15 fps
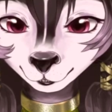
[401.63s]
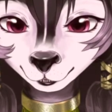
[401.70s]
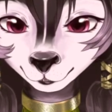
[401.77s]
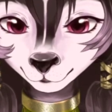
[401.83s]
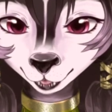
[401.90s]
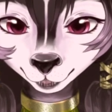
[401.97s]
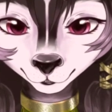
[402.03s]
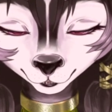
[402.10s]

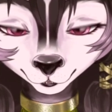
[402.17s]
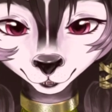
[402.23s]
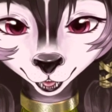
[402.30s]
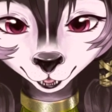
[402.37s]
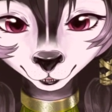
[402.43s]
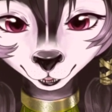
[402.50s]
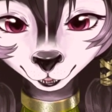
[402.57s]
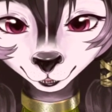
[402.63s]
My point
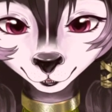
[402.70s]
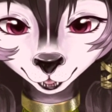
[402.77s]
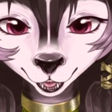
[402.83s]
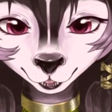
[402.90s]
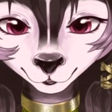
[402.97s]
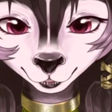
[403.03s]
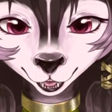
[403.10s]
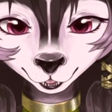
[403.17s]
is that if
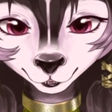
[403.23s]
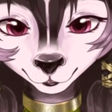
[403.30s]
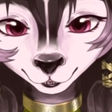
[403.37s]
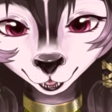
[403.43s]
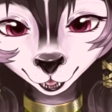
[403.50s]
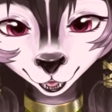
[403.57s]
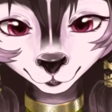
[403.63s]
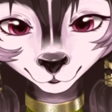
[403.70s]
you,
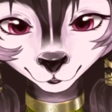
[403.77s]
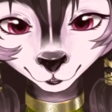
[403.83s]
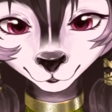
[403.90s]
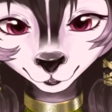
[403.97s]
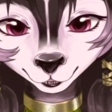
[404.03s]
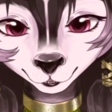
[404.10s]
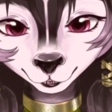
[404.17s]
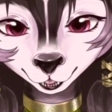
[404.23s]

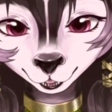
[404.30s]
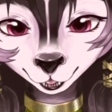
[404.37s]
unprovoked,